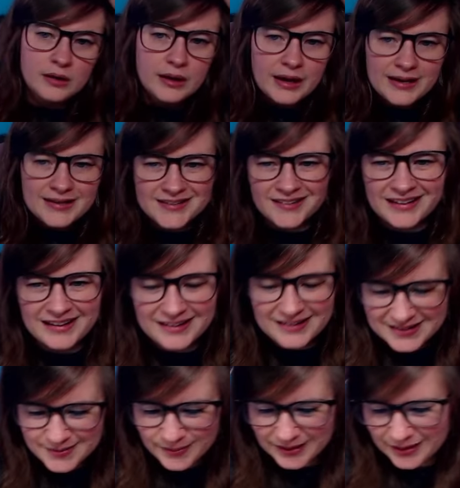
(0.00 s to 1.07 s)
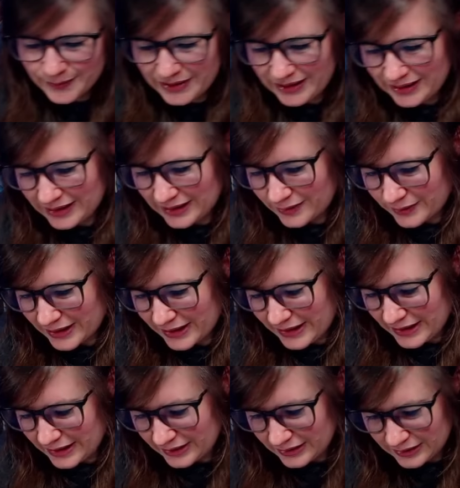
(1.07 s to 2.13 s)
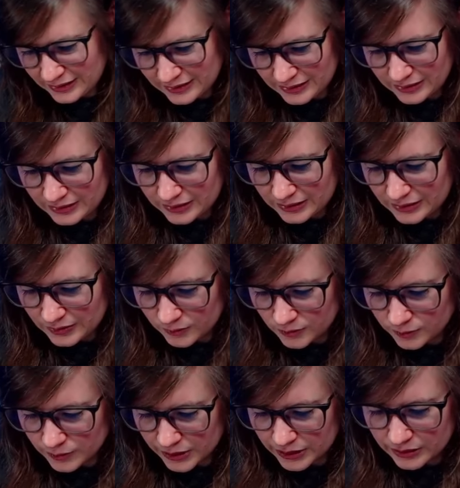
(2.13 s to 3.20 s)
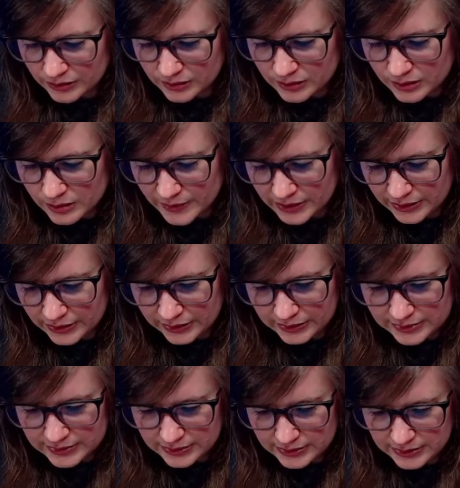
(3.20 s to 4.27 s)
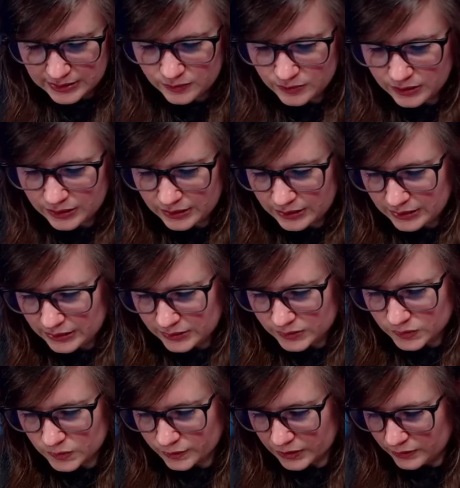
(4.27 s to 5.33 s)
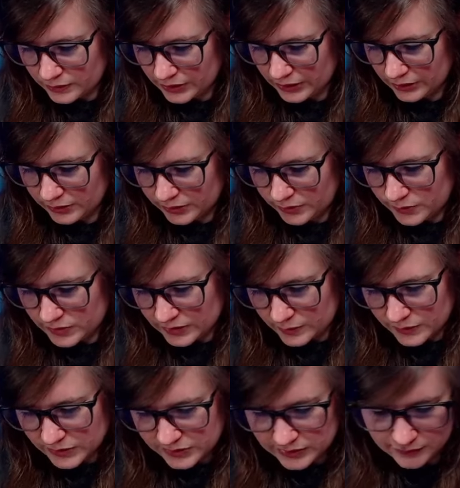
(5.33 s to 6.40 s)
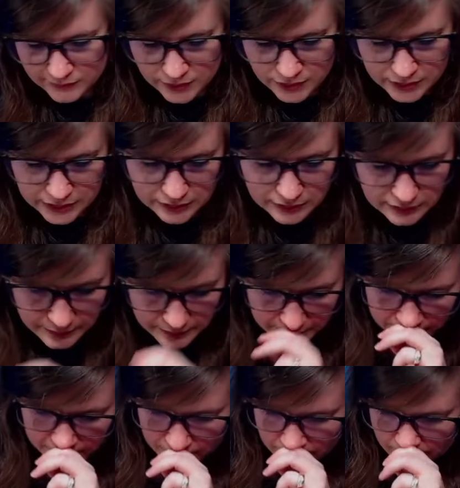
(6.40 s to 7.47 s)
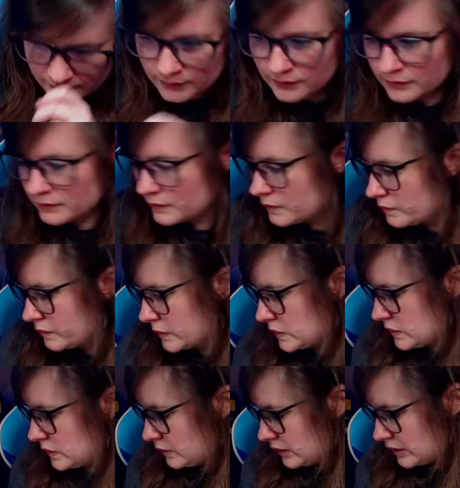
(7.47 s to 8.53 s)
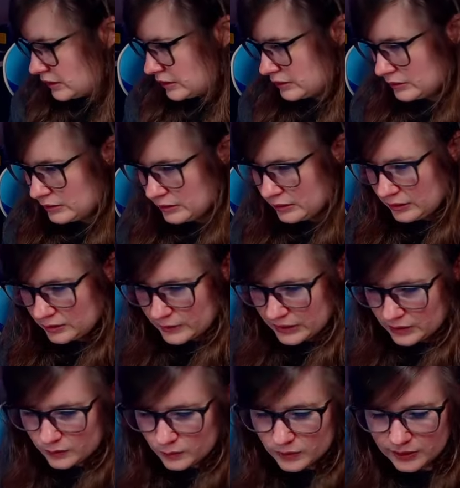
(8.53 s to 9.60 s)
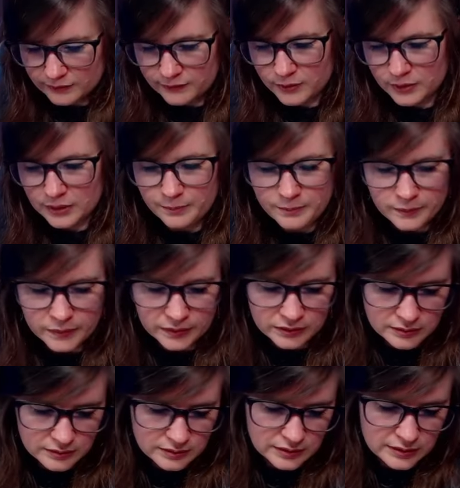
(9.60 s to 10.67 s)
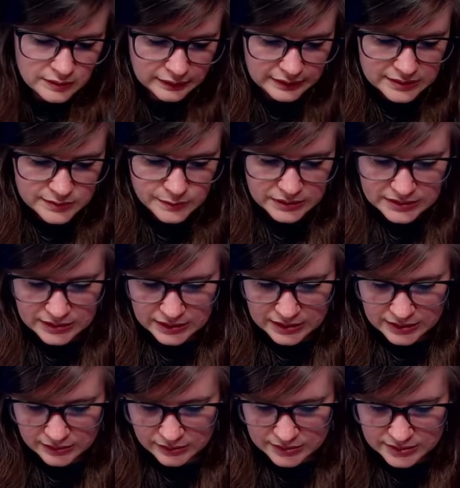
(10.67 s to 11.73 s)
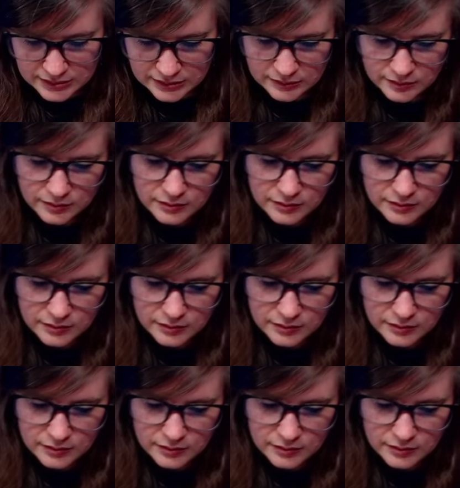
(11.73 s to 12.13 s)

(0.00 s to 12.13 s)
Hey, Sarkarius, welcome in. How are you? We're working on Ahriman again today. We're kind of getting to a point where I can glue some stuff on. Still got a good amount of work for him, but he'll at least be together to